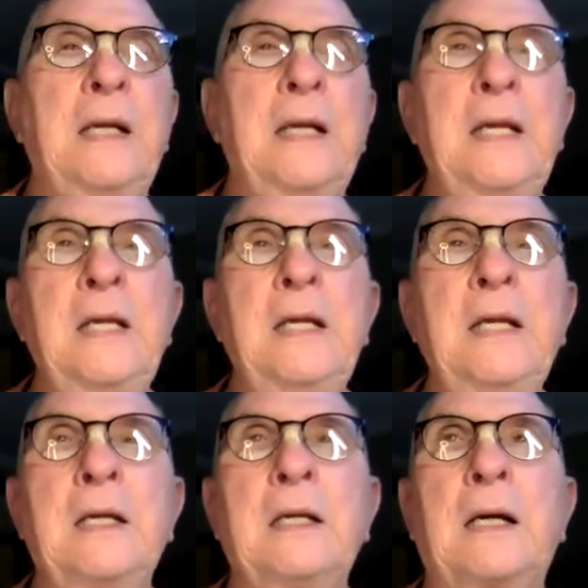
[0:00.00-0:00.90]

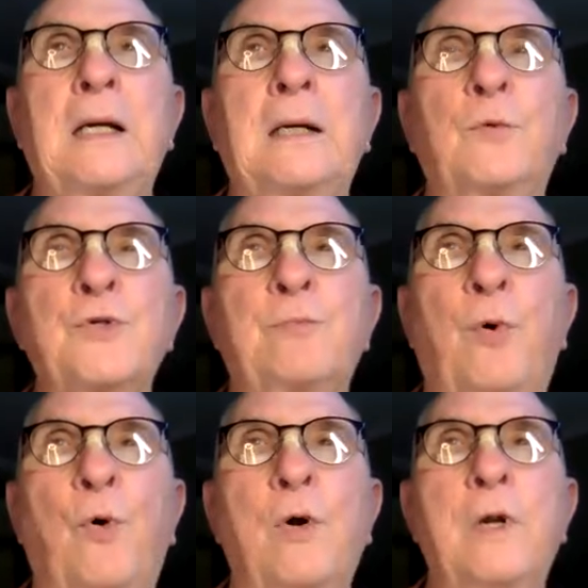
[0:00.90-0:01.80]
he was
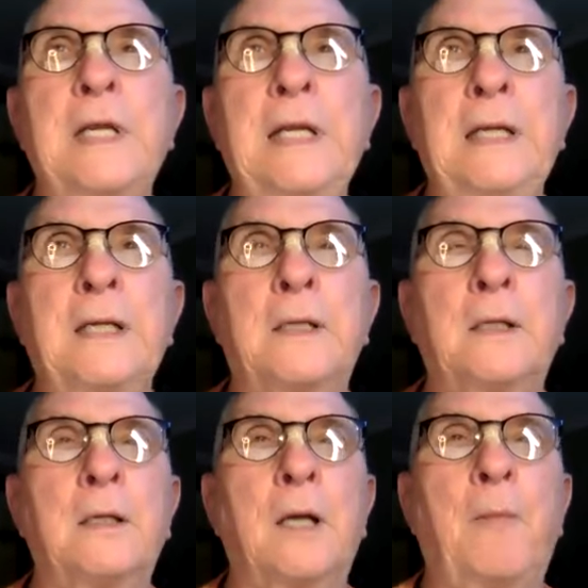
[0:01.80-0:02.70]
born
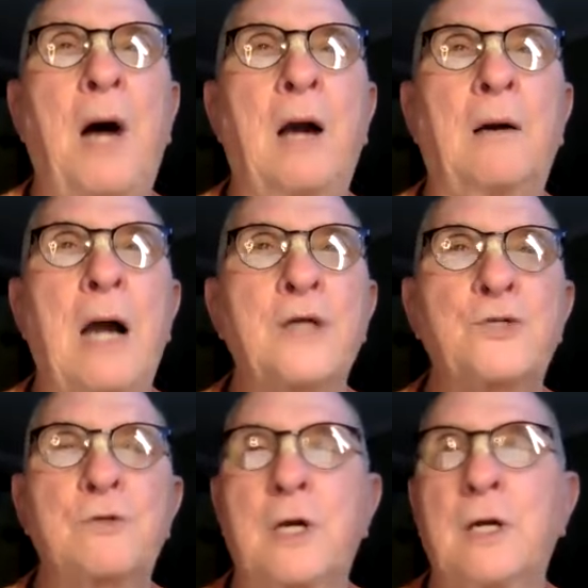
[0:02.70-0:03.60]
in
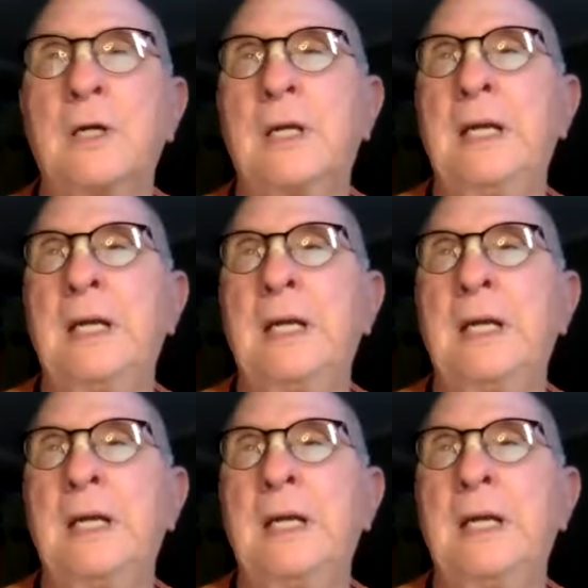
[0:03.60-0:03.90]
Maharashtra,